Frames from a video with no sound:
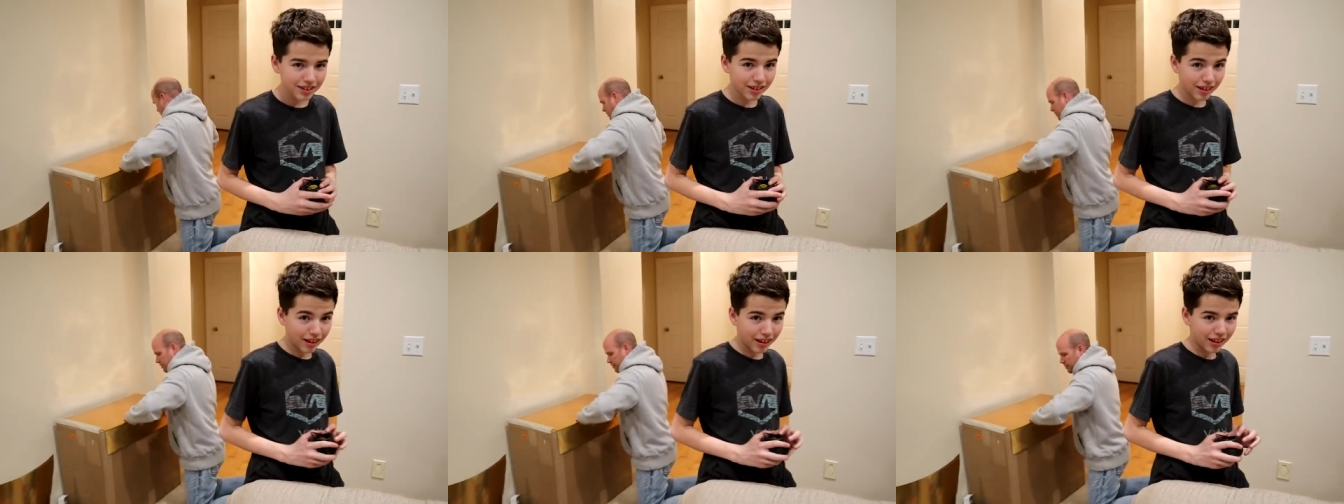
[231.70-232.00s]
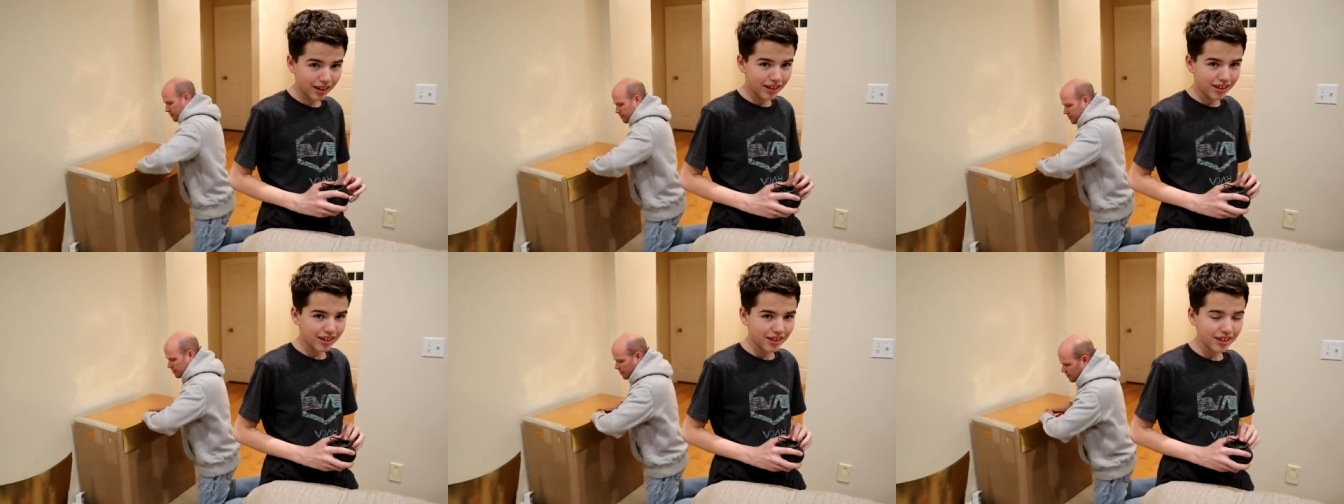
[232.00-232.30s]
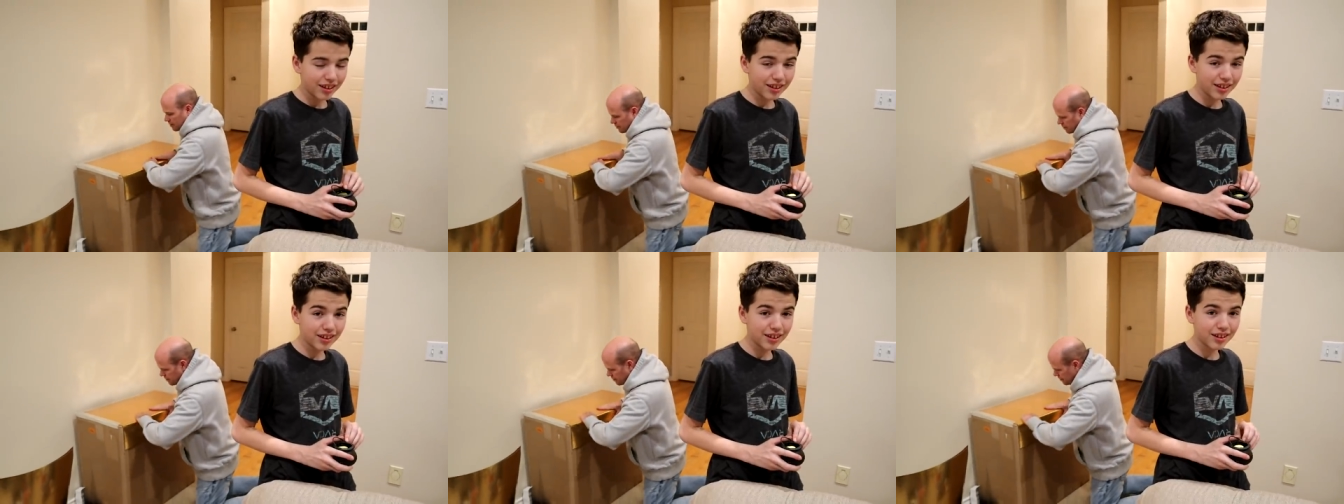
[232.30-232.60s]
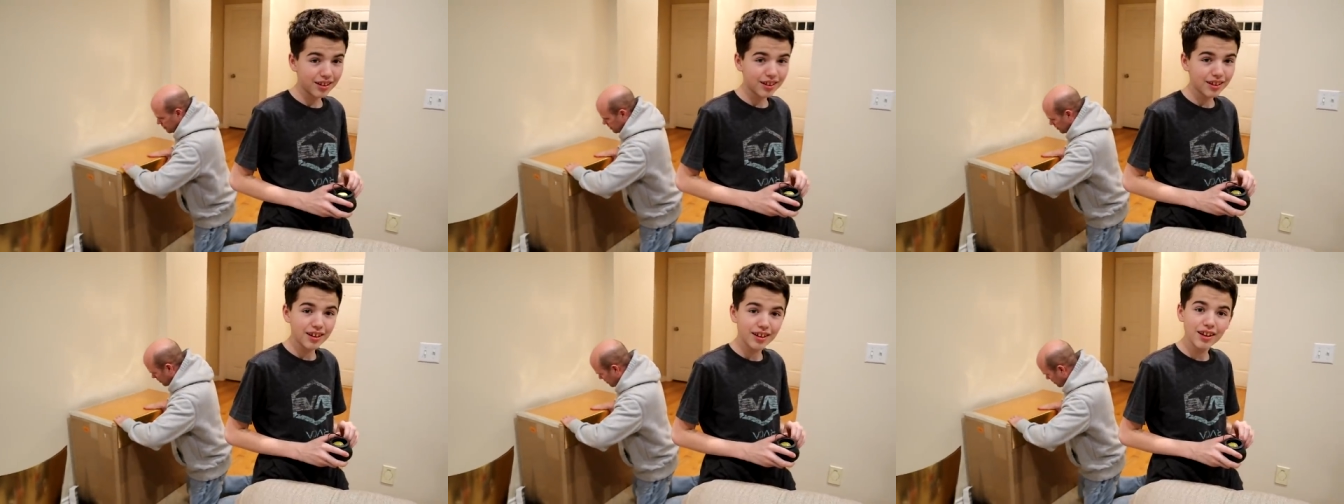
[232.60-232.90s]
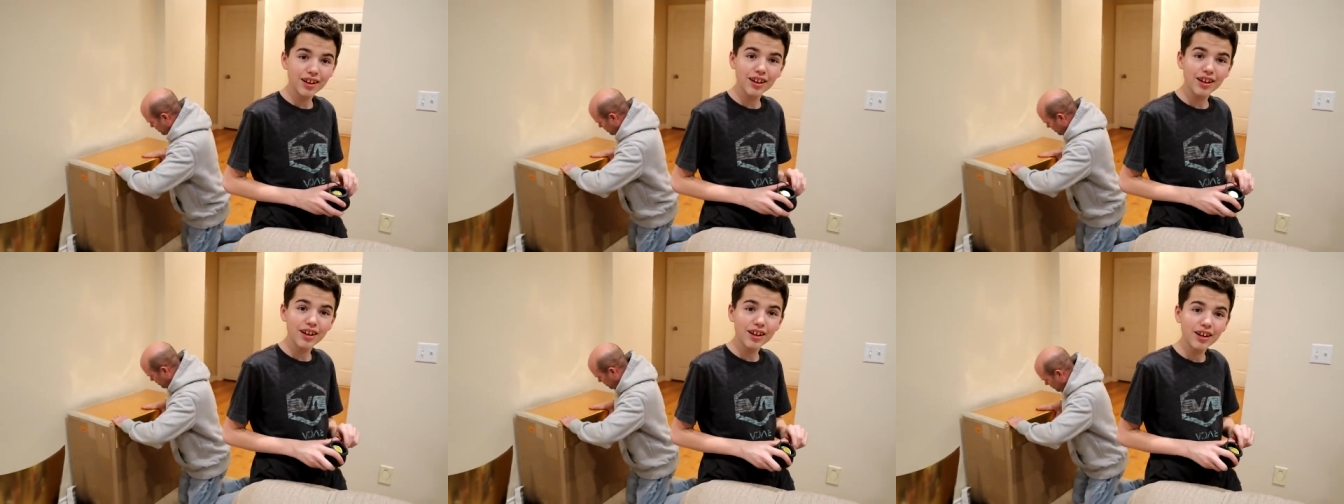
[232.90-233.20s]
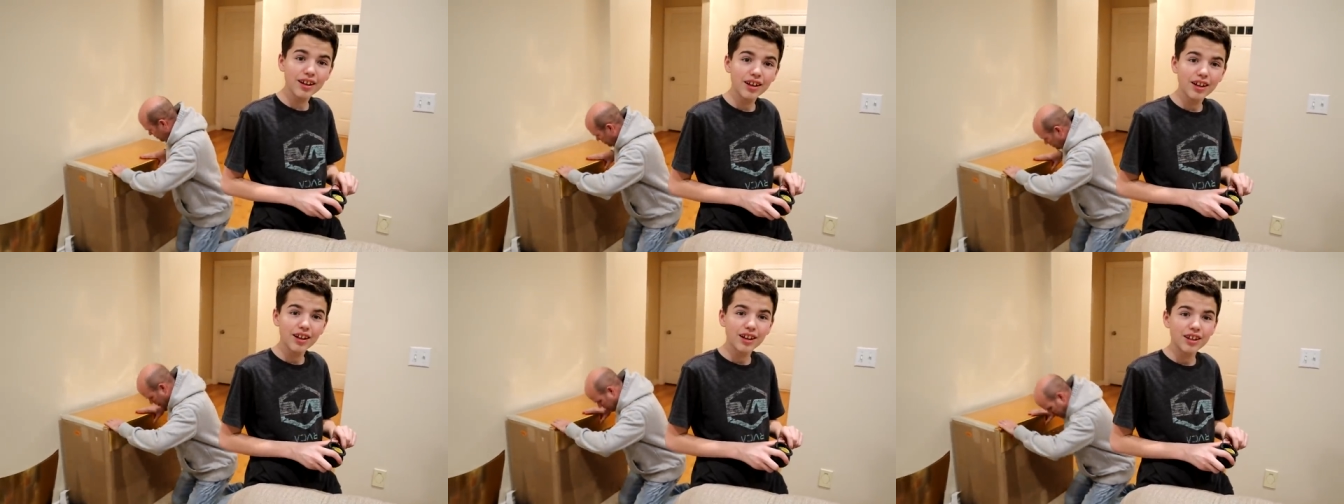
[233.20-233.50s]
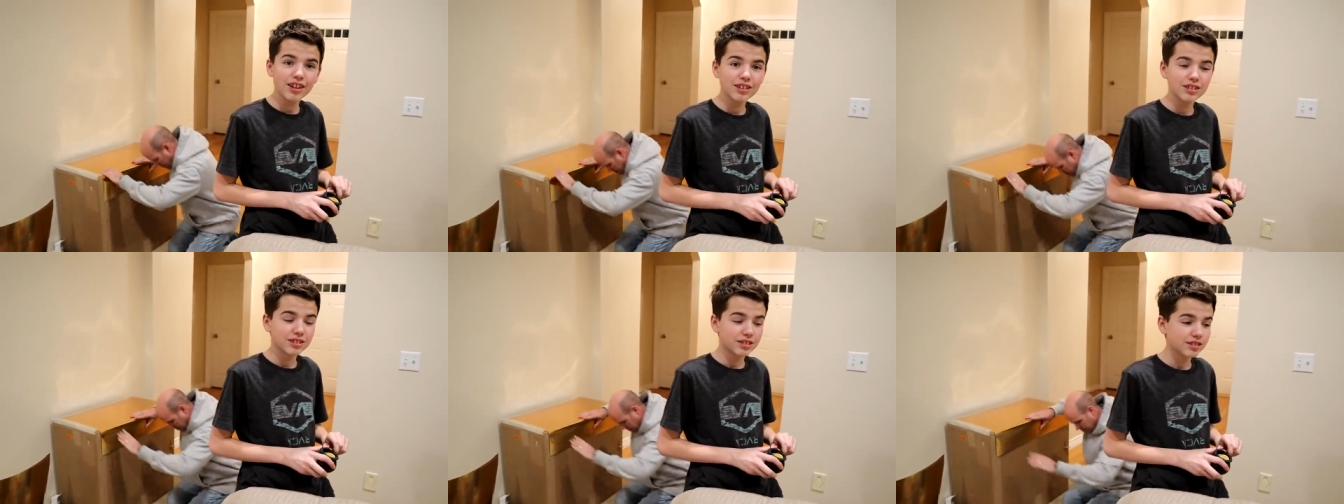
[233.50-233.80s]
So he doesn't get any of the gold
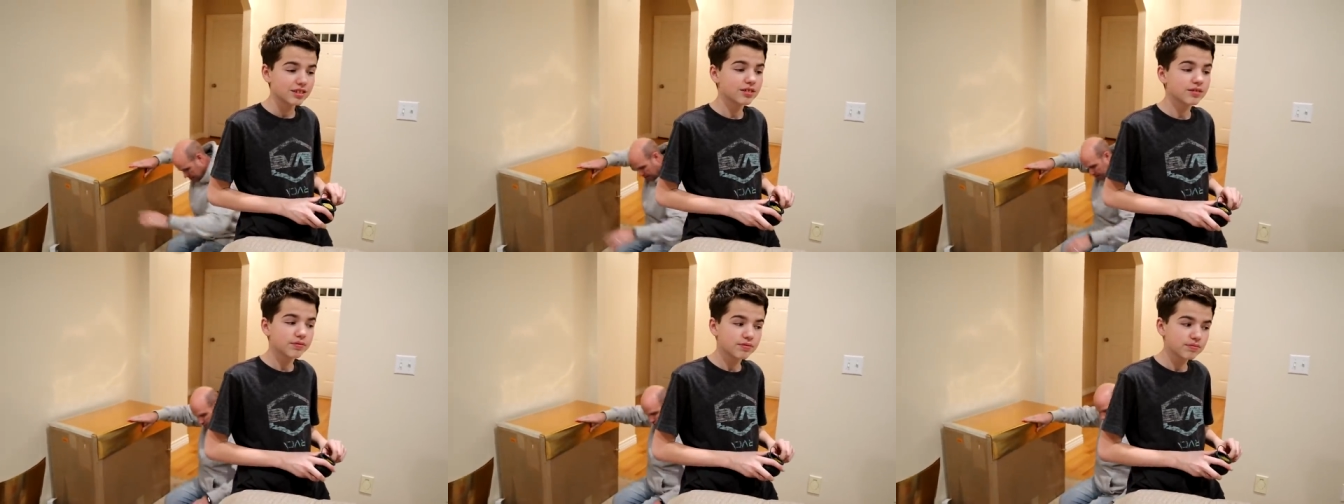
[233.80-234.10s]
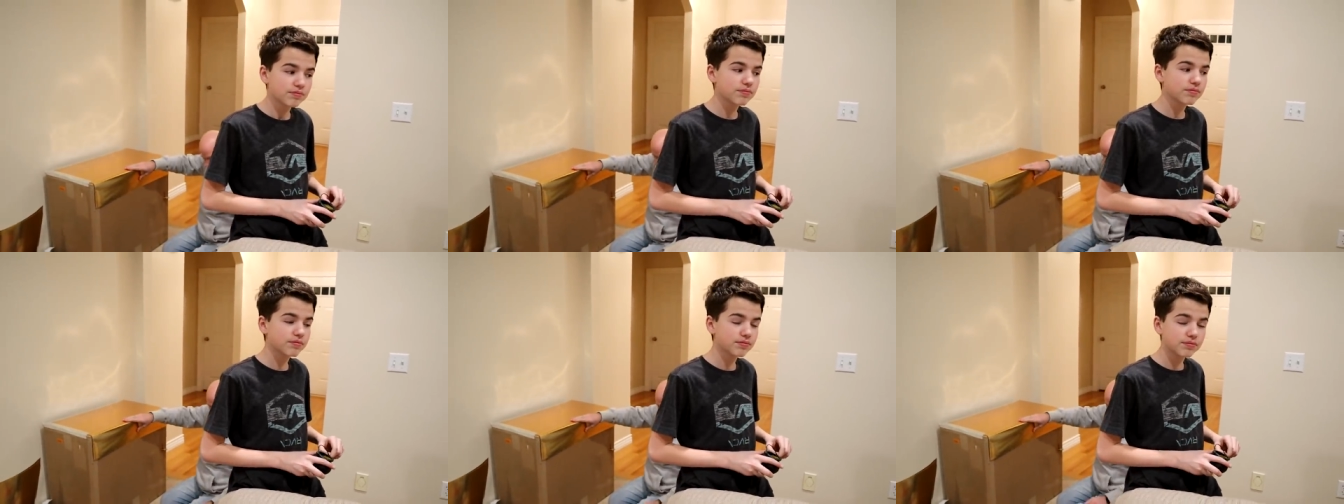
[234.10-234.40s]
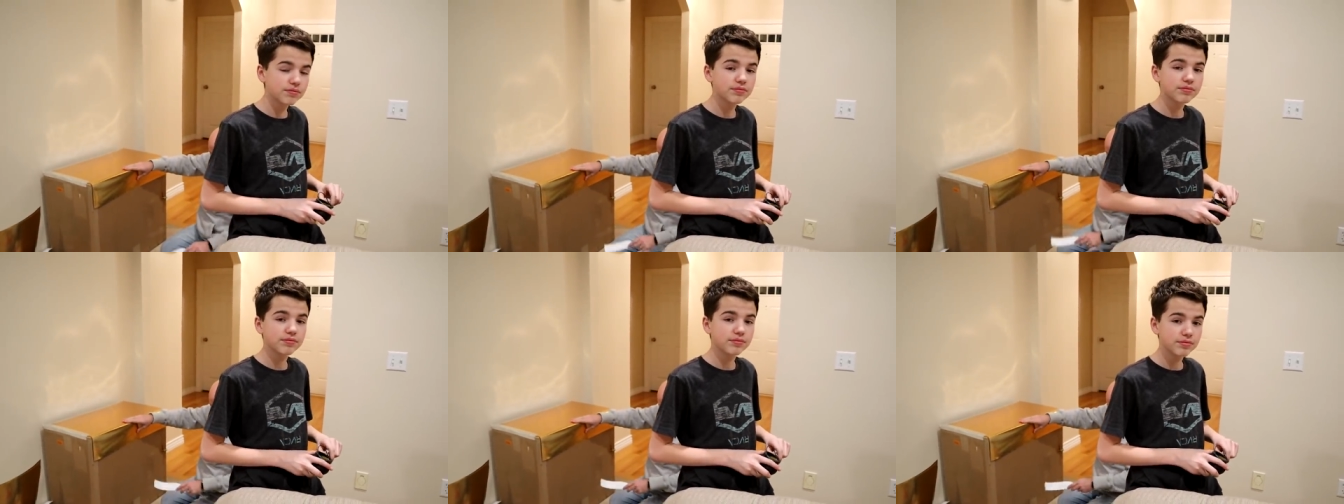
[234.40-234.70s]
if you catch one.